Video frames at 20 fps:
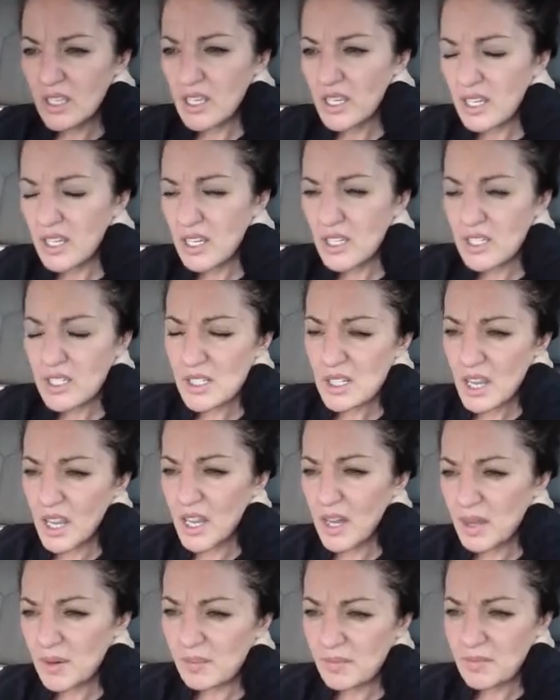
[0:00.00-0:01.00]
And
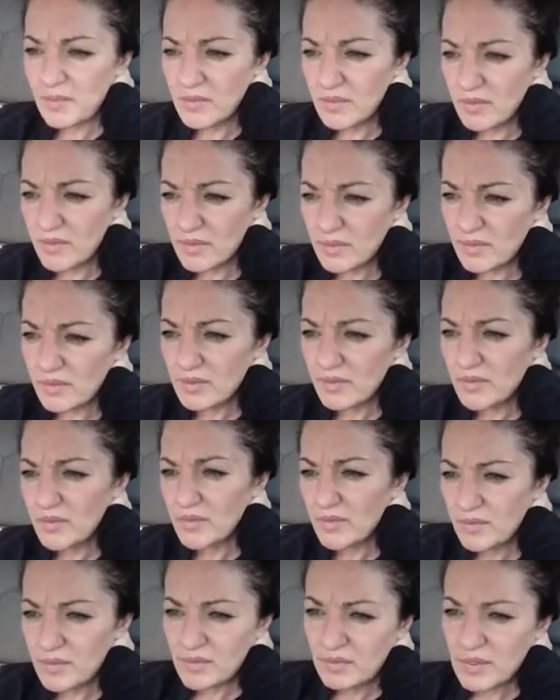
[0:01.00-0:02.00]

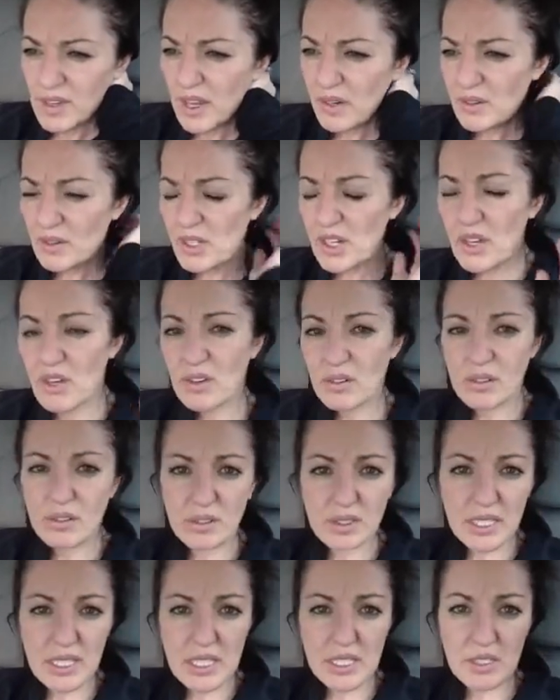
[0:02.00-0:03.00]
um I don't know.
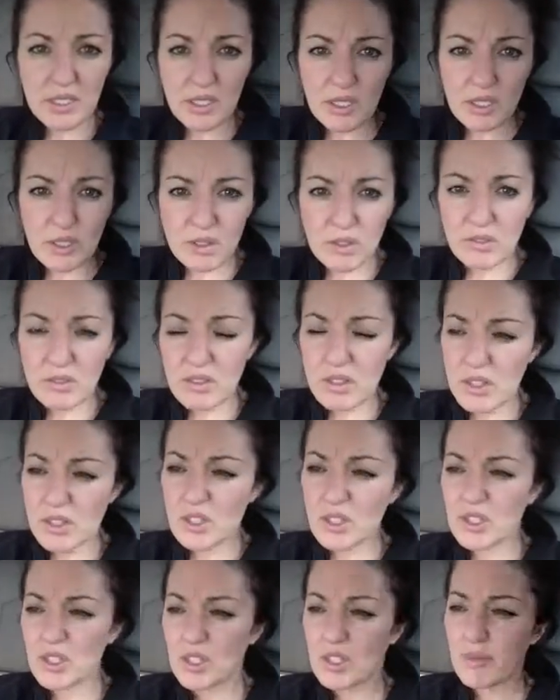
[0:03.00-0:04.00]
It's a little
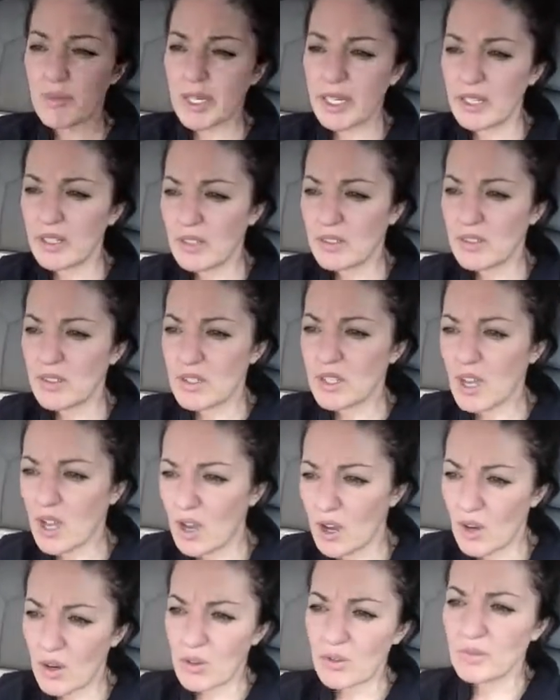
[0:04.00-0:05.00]
disturbing.
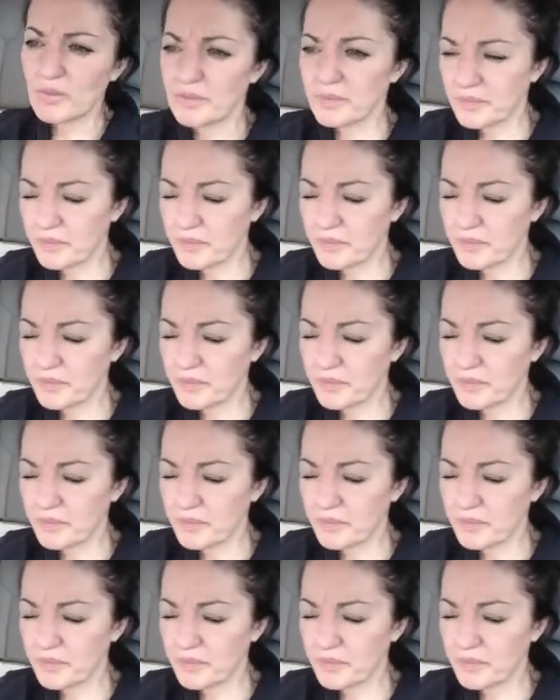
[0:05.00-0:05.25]
So